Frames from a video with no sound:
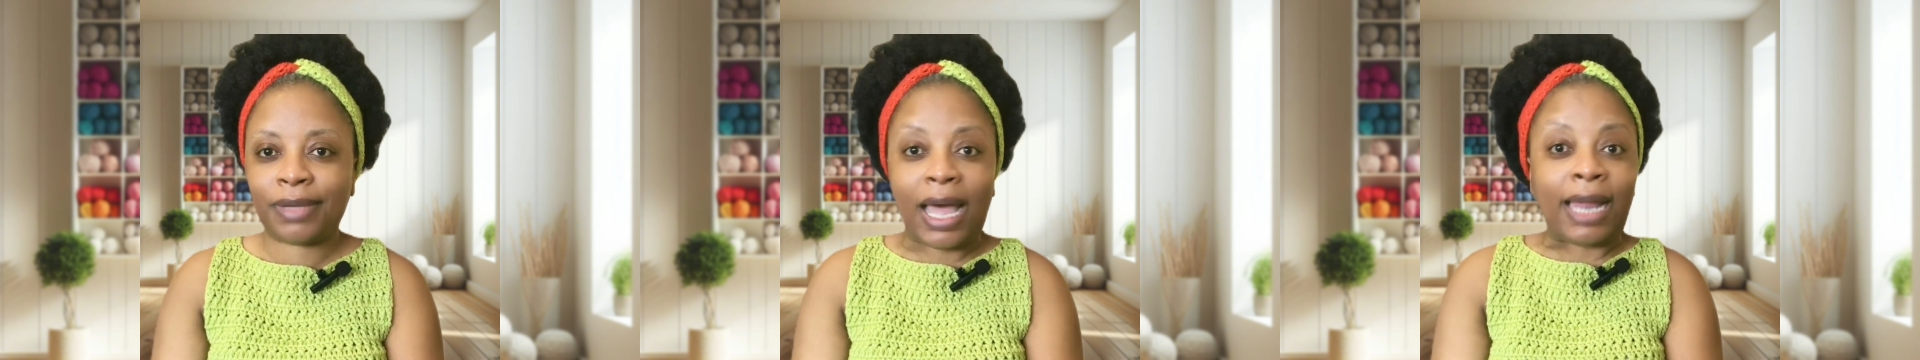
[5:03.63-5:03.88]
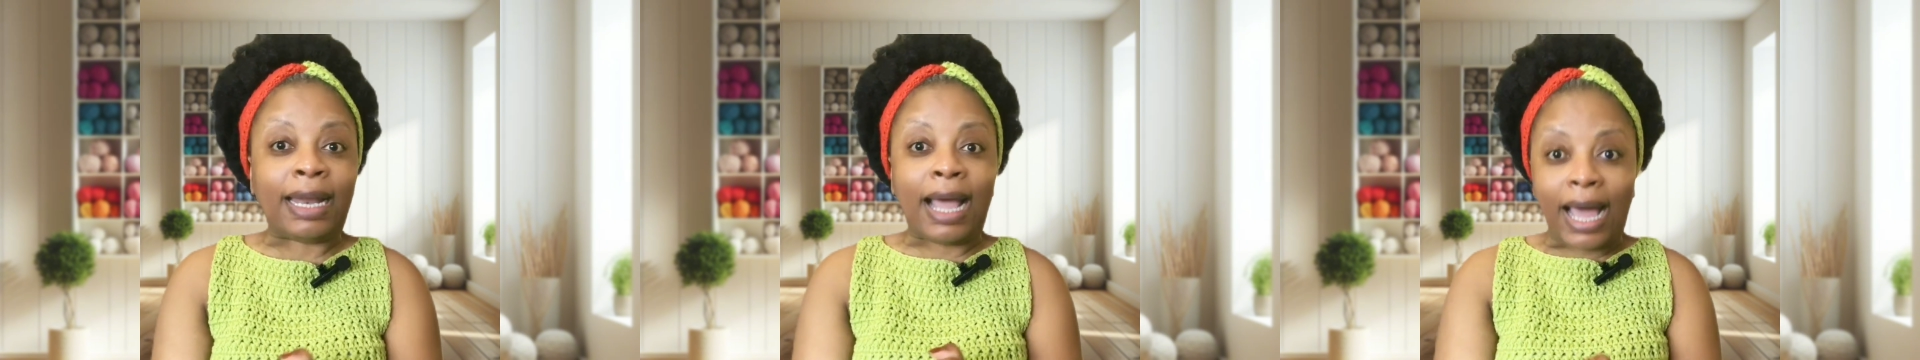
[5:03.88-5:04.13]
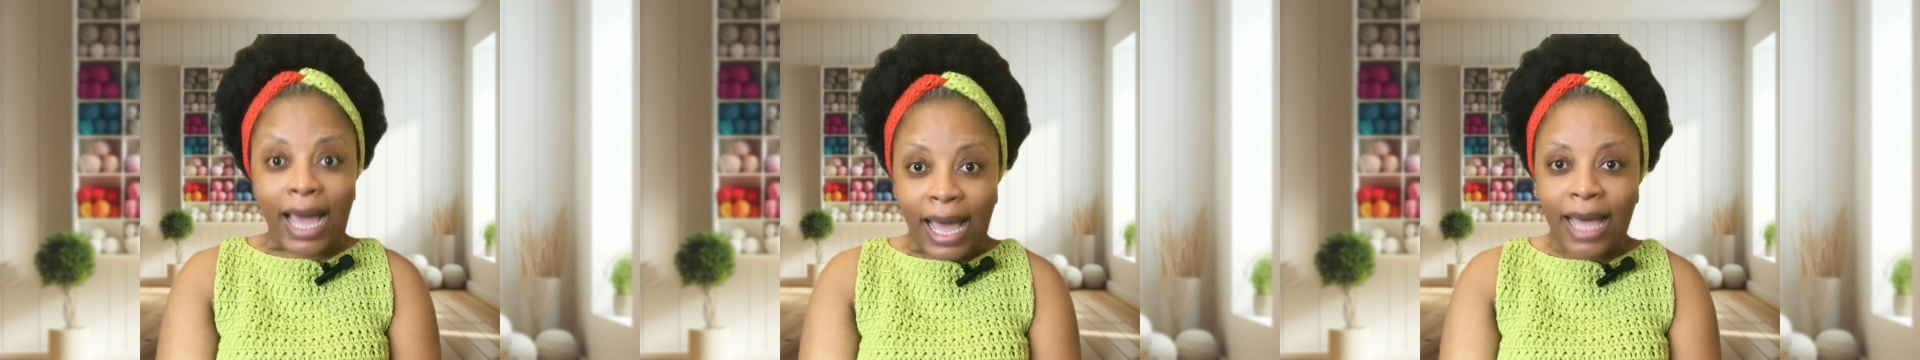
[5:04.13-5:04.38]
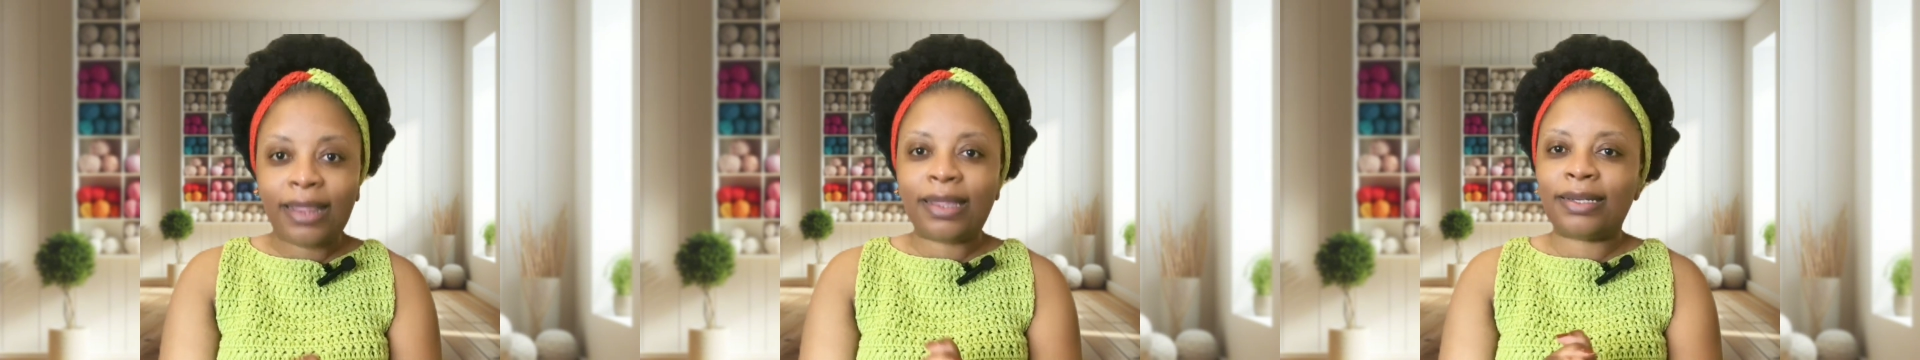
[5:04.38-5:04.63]
and
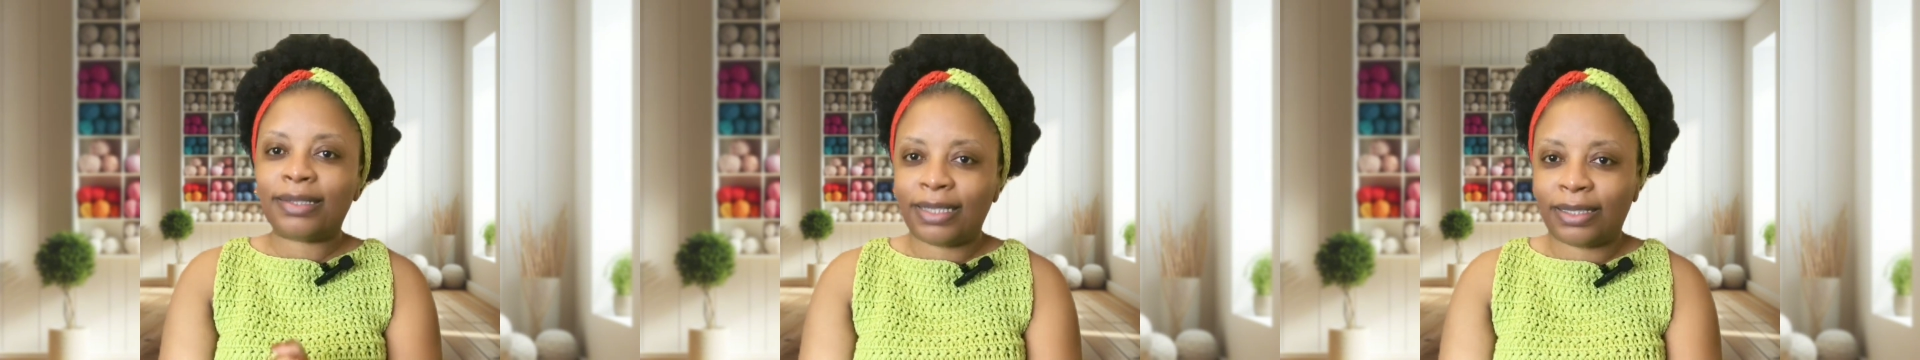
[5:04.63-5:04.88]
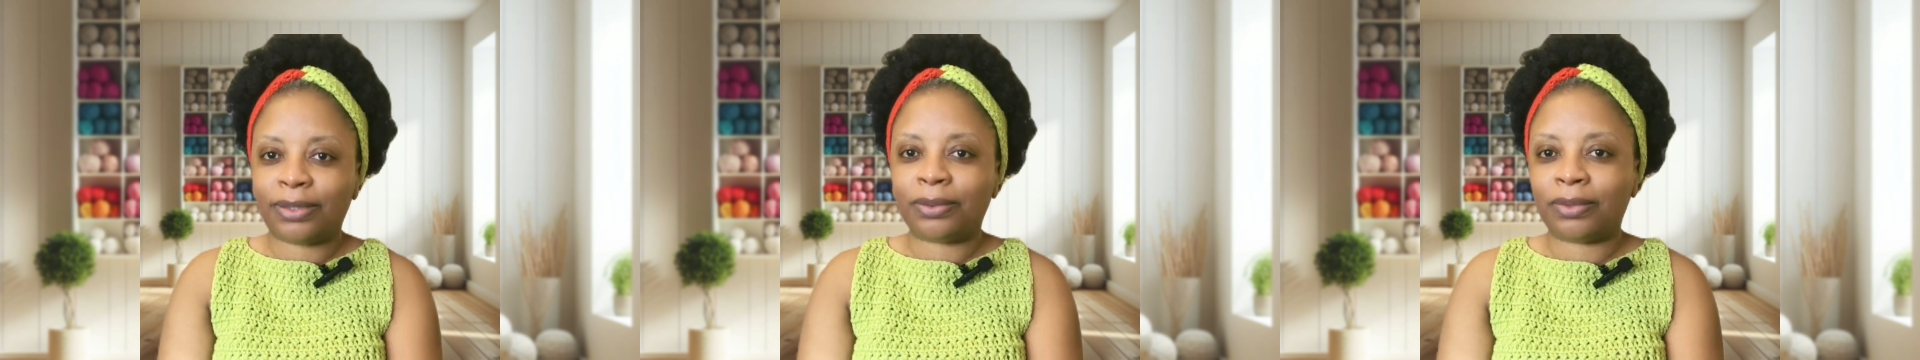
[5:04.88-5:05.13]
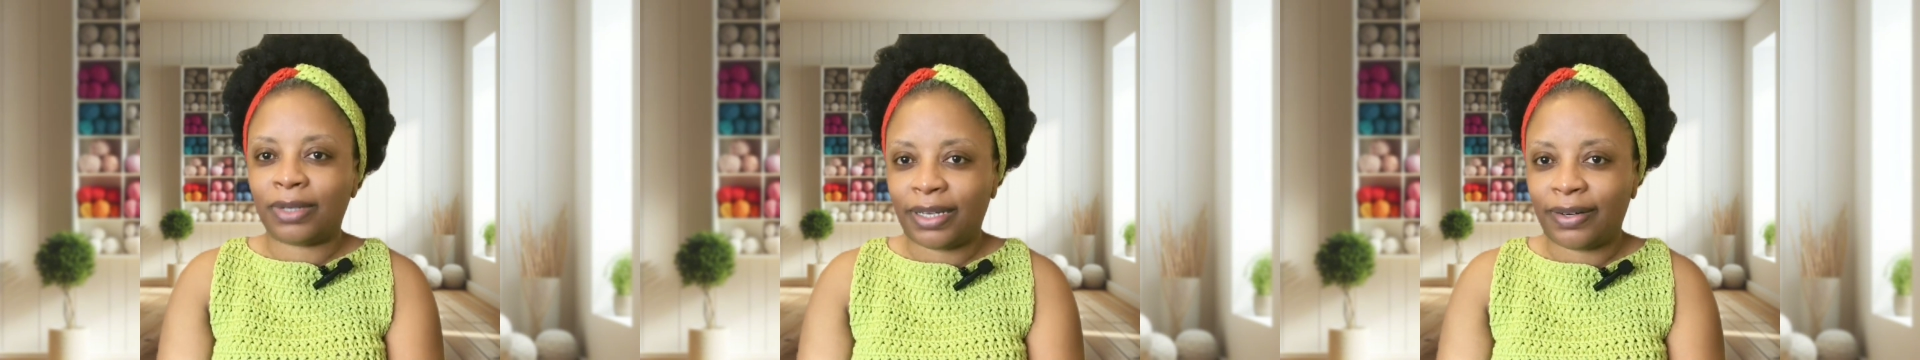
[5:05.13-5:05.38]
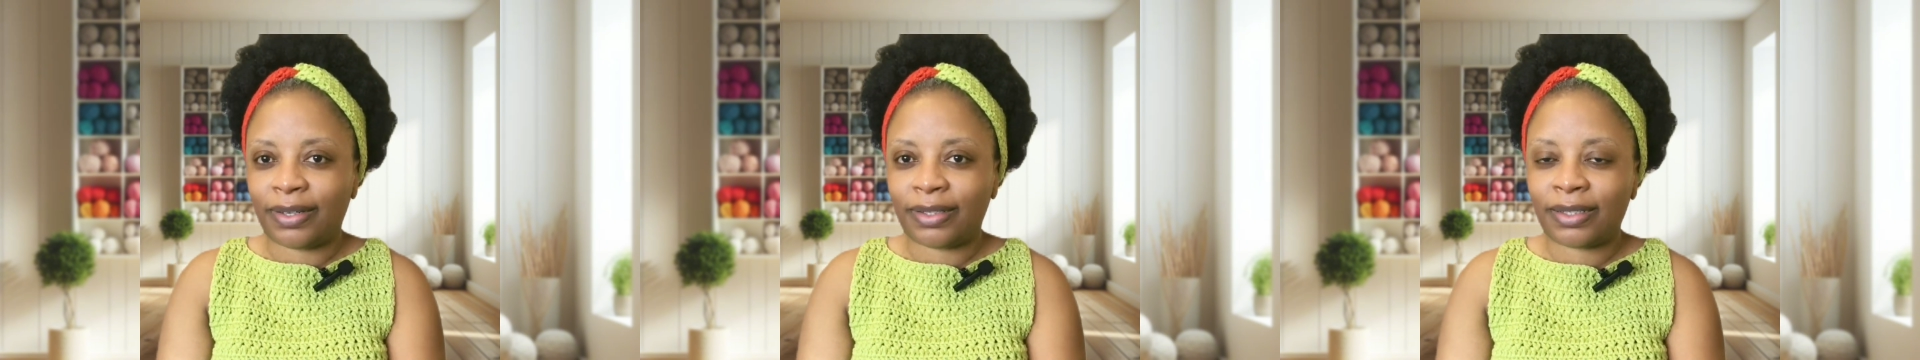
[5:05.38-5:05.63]
other technical
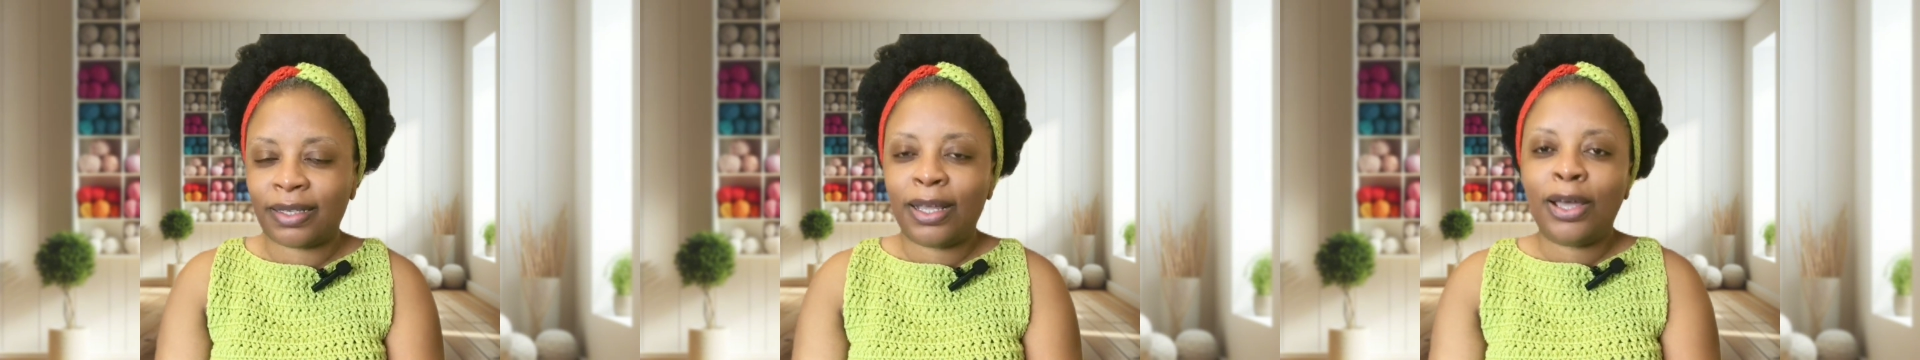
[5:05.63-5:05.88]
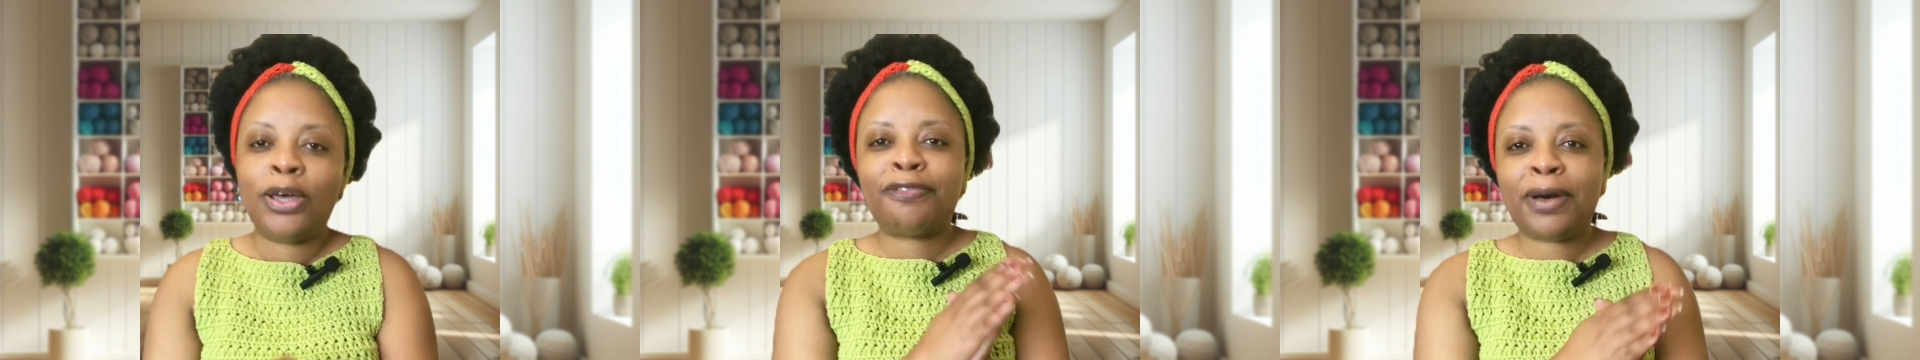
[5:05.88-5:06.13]
errors. I